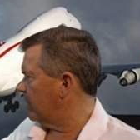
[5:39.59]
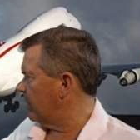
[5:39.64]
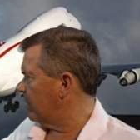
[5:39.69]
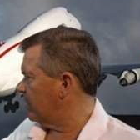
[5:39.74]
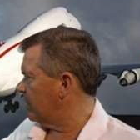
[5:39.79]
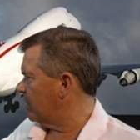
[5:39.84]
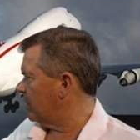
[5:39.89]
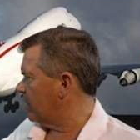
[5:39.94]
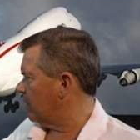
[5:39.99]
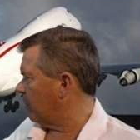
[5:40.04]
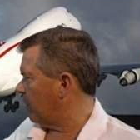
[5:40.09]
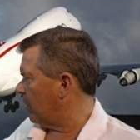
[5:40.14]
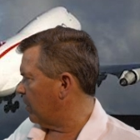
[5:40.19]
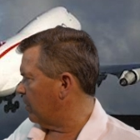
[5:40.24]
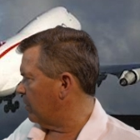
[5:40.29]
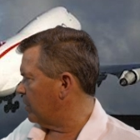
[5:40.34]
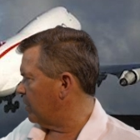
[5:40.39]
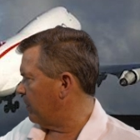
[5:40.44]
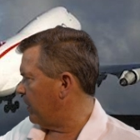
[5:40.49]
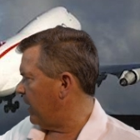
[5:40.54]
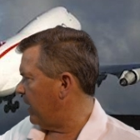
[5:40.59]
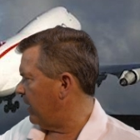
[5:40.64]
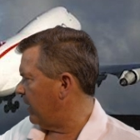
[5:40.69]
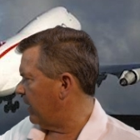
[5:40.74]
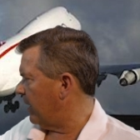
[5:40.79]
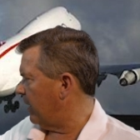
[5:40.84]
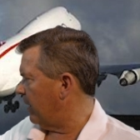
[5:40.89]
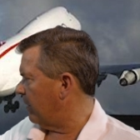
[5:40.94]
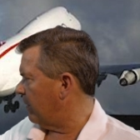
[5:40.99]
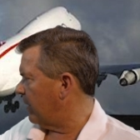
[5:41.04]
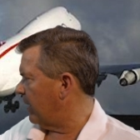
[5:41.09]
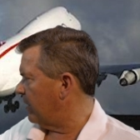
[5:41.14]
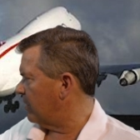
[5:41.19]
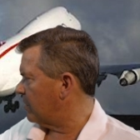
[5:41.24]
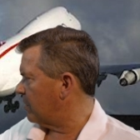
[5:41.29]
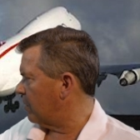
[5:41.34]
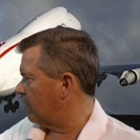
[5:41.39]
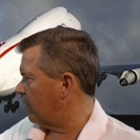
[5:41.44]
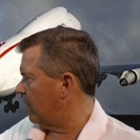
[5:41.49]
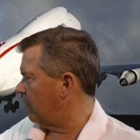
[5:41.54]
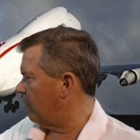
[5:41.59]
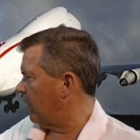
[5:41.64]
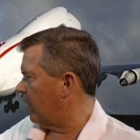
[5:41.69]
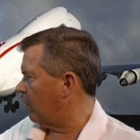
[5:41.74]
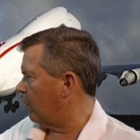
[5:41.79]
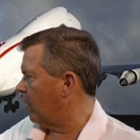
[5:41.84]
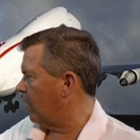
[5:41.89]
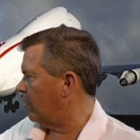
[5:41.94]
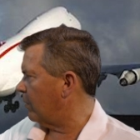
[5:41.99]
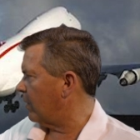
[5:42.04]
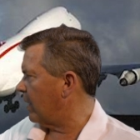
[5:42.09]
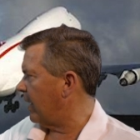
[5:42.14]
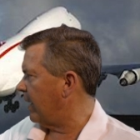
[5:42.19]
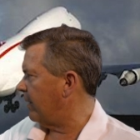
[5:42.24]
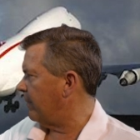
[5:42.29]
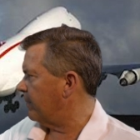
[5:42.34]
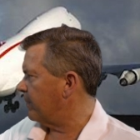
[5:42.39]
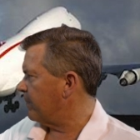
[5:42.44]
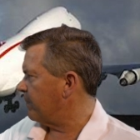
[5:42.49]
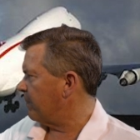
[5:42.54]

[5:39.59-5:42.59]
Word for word: this is Sapporo, Japan again, right? So runway one right.